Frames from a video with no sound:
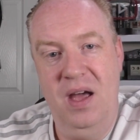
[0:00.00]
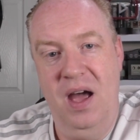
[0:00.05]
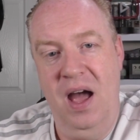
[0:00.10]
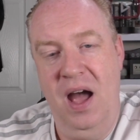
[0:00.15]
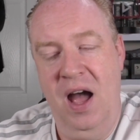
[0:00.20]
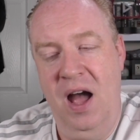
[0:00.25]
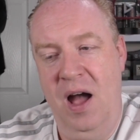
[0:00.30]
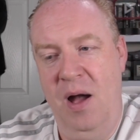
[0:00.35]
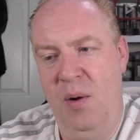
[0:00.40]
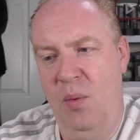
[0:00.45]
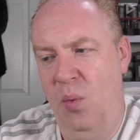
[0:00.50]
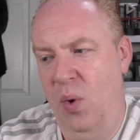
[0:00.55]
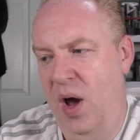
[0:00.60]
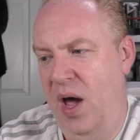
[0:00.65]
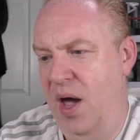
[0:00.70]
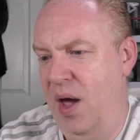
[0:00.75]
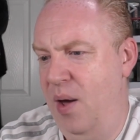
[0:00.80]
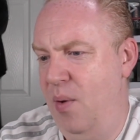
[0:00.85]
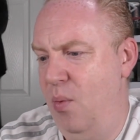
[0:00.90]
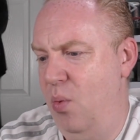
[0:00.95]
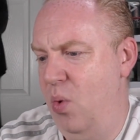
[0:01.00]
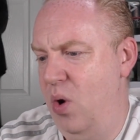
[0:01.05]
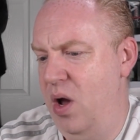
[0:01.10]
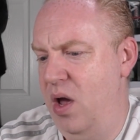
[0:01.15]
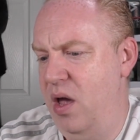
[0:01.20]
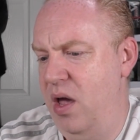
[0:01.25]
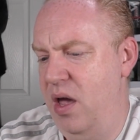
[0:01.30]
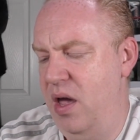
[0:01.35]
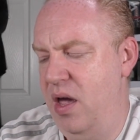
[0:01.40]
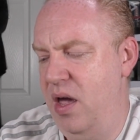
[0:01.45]
where
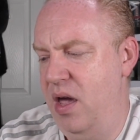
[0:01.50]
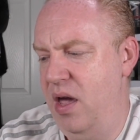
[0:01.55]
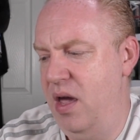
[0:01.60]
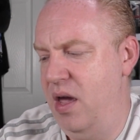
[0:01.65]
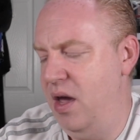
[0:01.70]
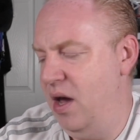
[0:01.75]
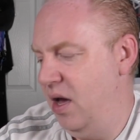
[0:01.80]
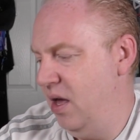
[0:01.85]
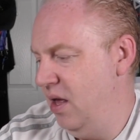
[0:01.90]
we,